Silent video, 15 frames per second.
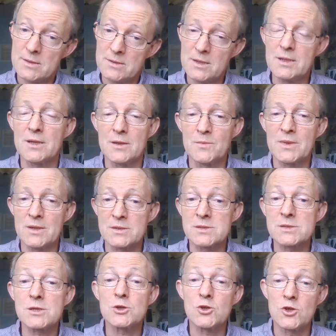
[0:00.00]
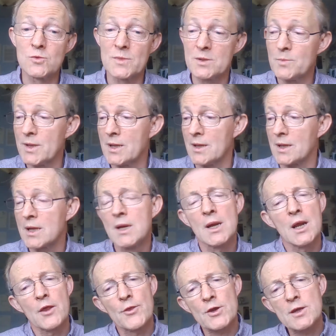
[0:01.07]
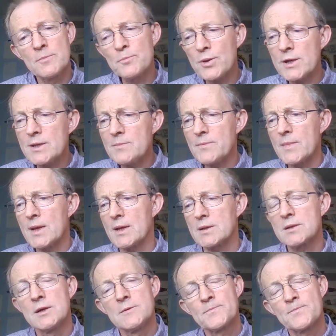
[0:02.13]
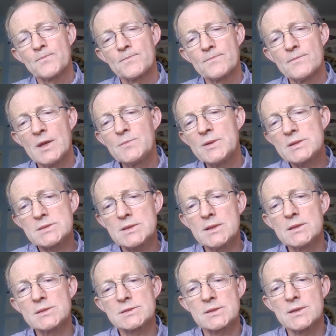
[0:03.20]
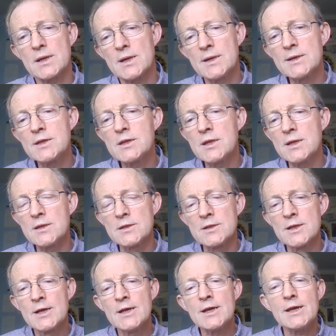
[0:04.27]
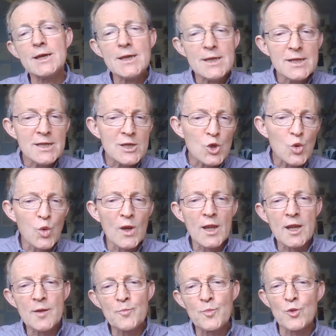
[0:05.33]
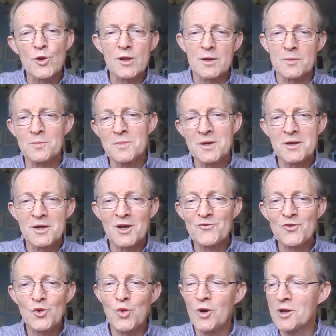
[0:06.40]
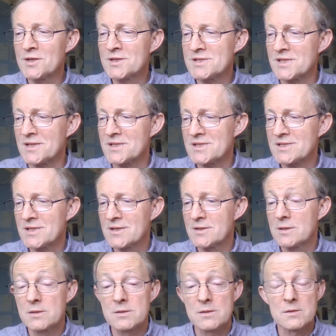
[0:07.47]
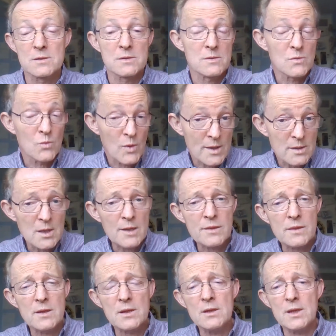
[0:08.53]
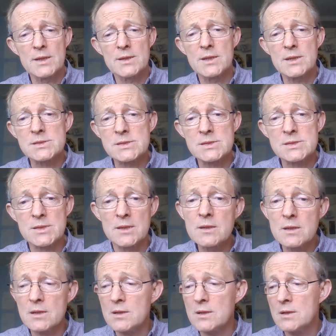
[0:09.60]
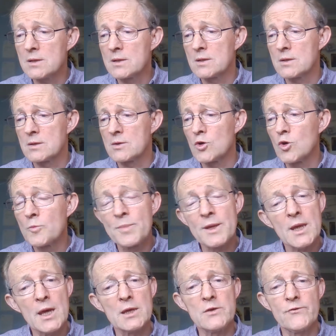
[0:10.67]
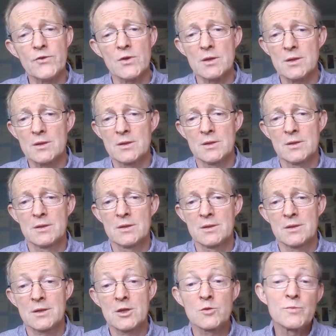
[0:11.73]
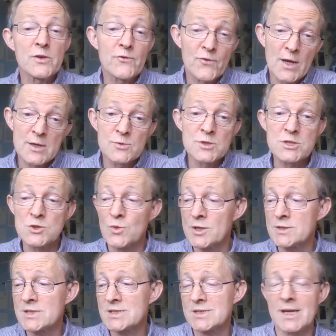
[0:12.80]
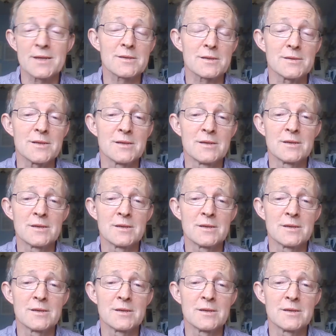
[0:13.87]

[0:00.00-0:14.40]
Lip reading: here means human being, the complete man may be seen as an ideal equilibrium of qualities, when nothing in his psyche or behaviour can be found to unsettle